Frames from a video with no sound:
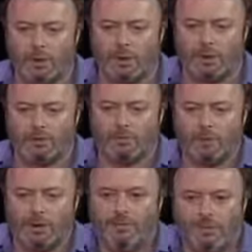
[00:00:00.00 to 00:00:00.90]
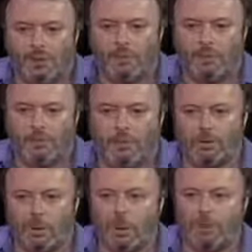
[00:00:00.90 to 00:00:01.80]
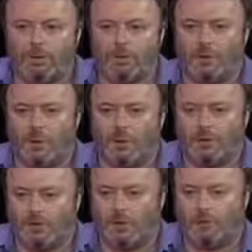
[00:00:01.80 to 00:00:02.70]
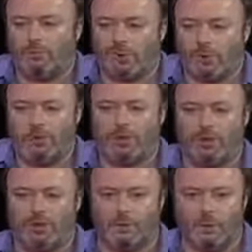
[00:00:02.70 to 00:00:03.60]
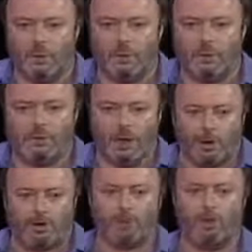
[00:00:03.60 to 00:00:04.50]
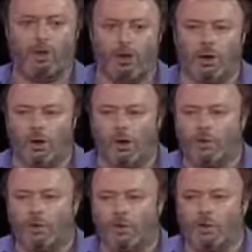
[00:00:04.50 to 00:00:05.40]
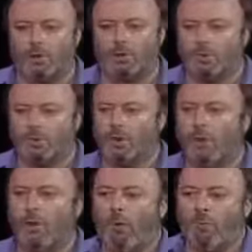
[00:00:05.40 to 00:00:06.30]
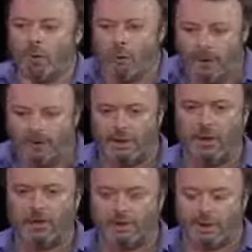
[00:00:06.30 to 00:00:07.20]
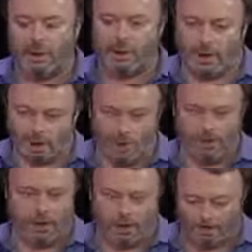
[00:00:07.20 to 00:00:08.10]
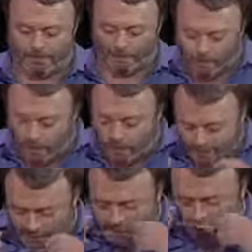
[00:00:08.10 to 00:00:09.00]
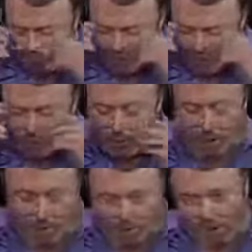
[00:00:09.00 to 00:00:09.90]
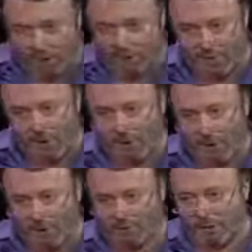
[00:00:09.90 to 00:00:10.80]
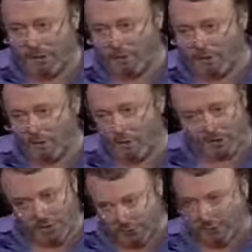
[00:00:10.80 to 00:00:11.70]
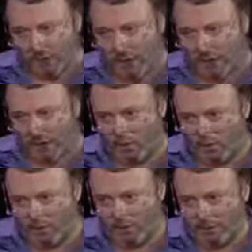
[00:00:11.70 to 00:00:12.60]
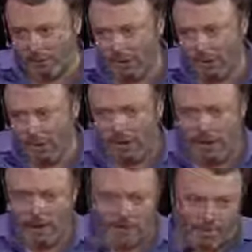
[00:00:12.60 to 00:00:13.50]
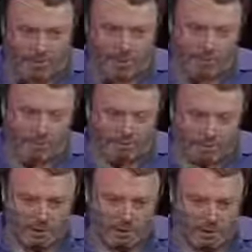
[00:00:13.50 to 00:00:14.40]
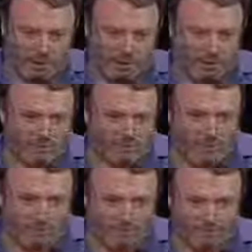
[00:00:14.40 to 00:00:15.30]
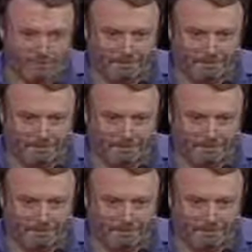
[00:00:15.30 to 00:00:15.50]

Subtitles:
That's from deep within the bowels of the Egyptian prison system, the man who is the moral hero of the democracy movement. He says, and I agree with him, and he's echoed by Anwar Ibrahim as far away as Malaysia, who is the Malay equivalent, and by the leader of the Socialist Party of Lebanon,